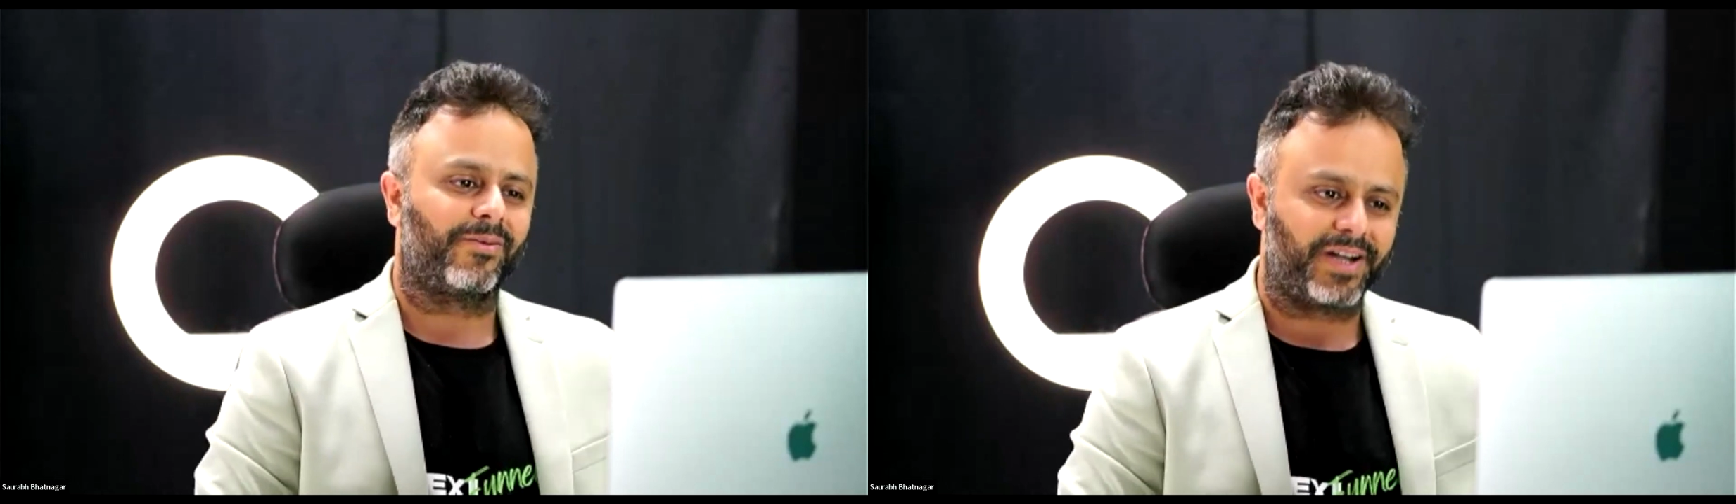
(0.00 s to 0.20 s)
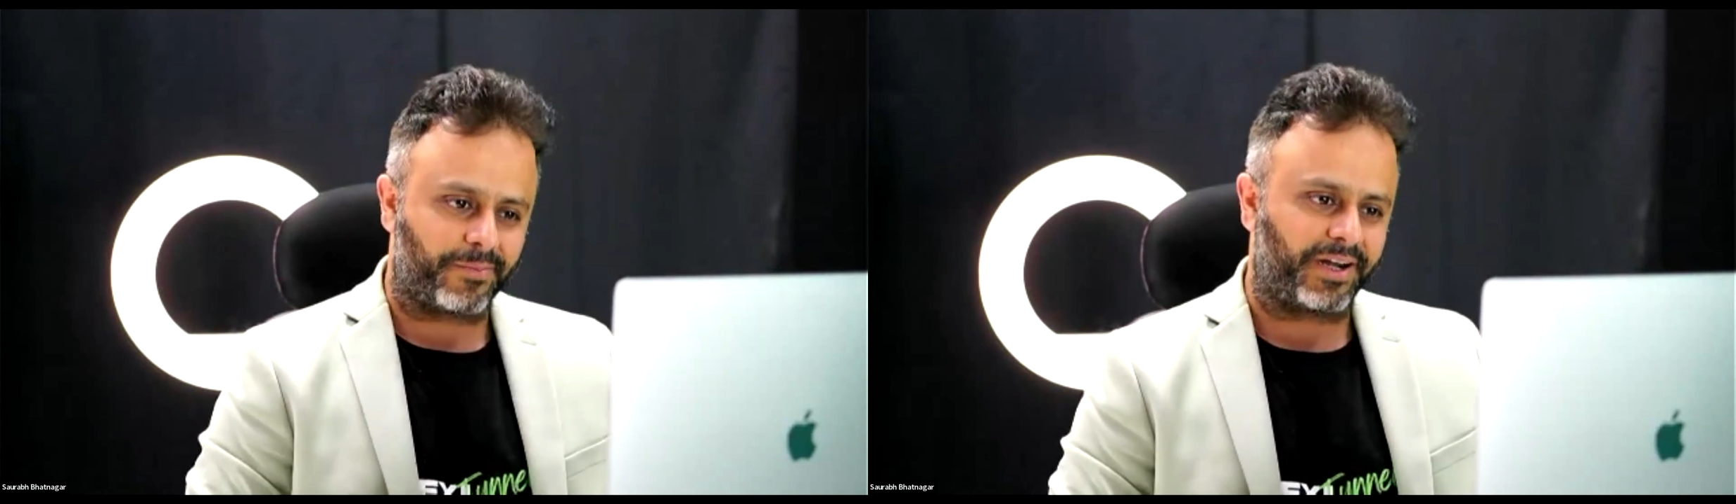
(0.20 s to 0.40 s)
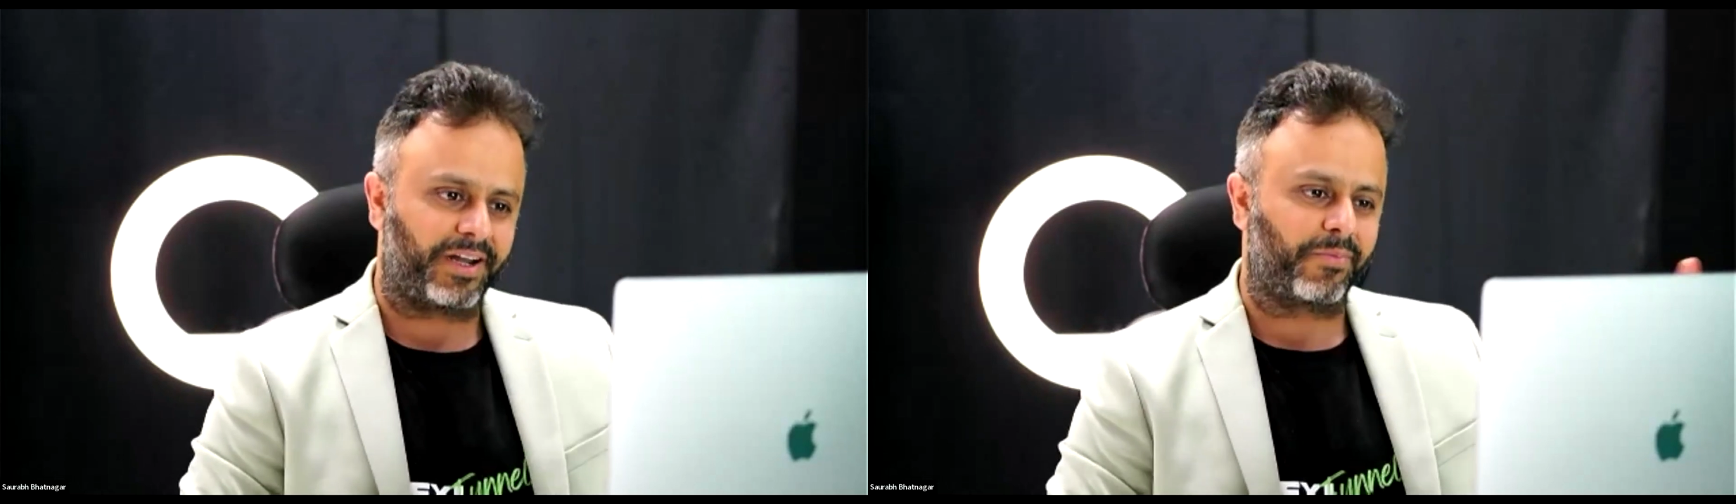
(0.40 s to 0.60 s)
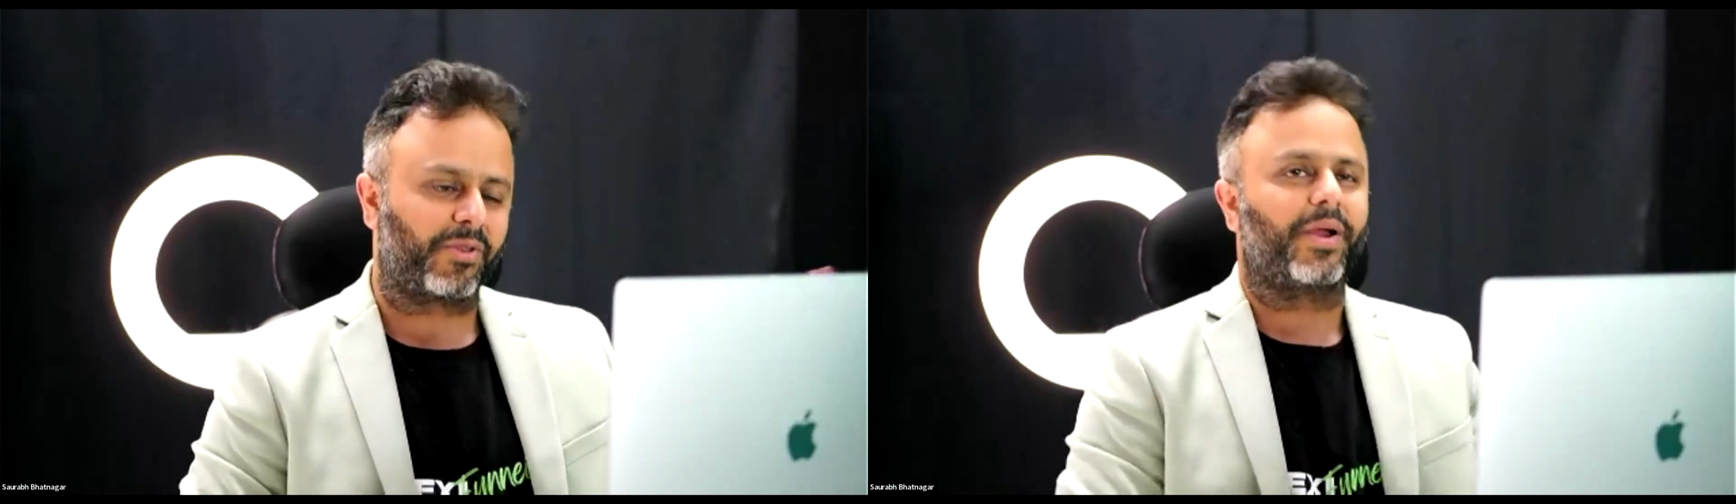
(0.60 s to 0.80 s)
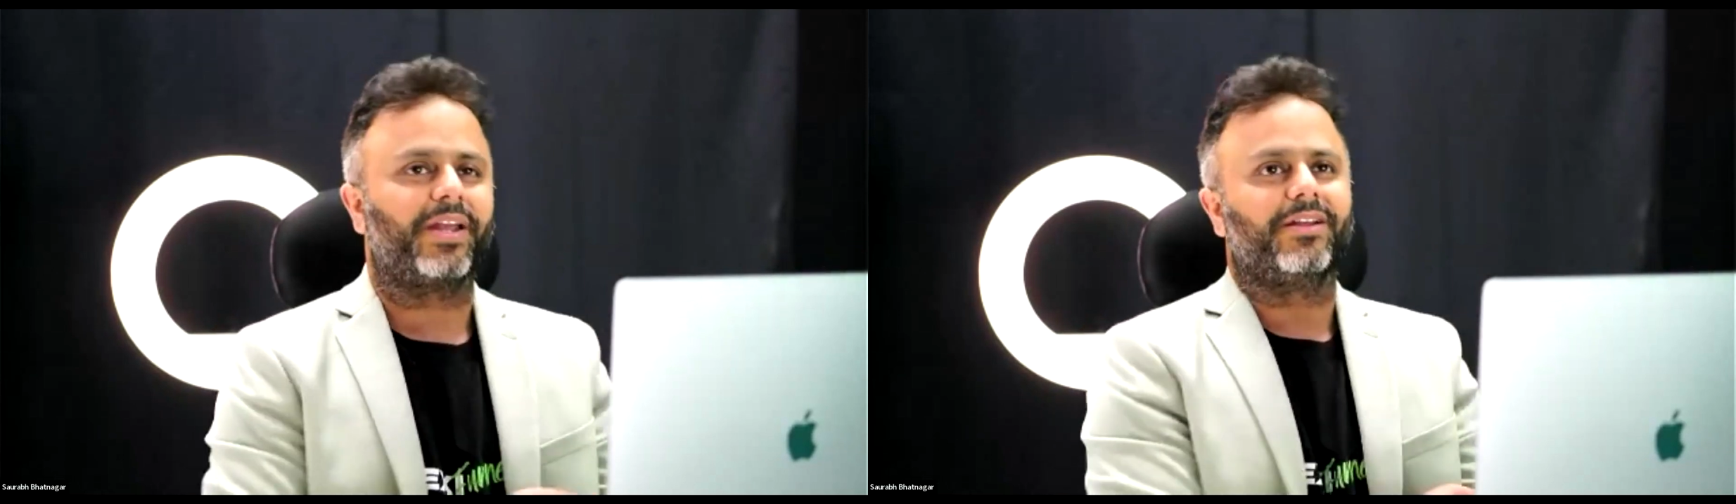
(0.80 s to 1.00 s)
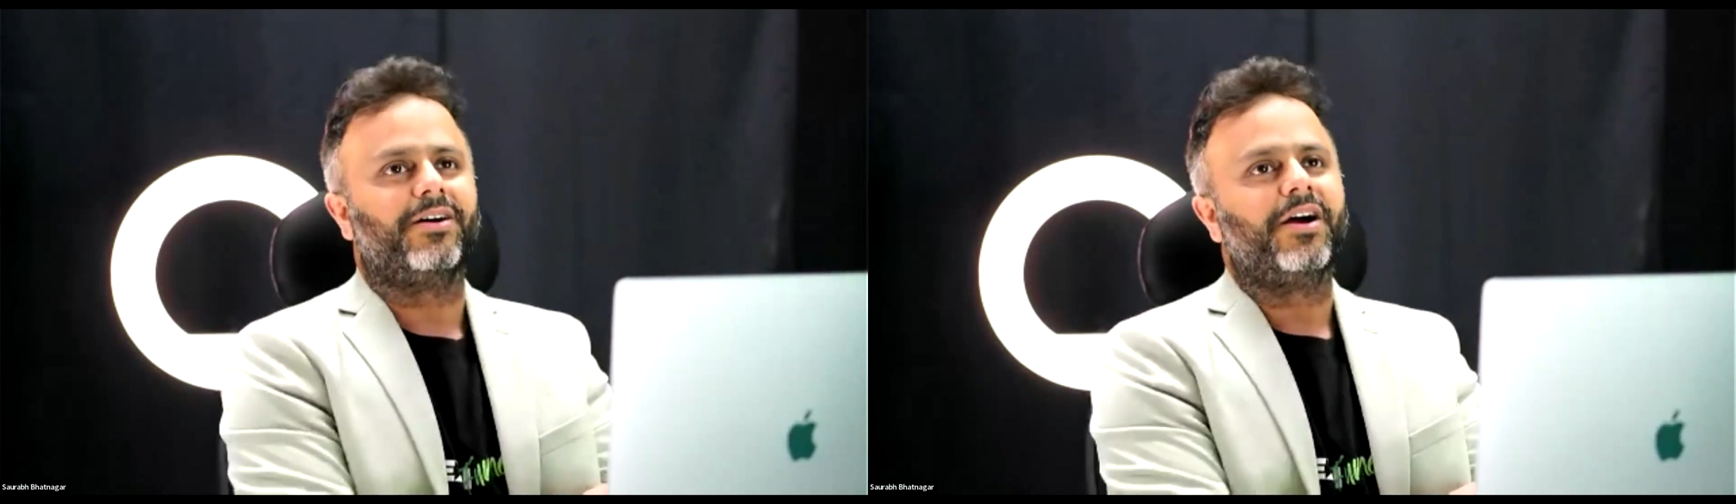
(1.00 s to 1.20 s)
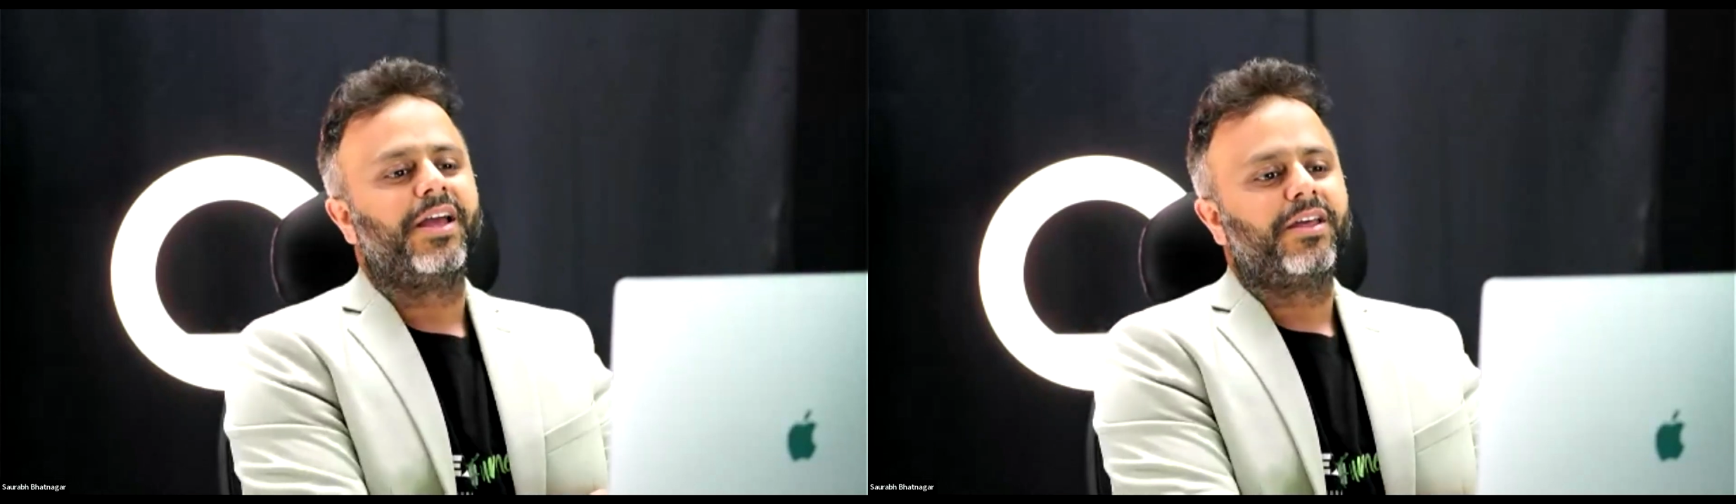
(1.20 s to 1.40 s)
multiple trips together.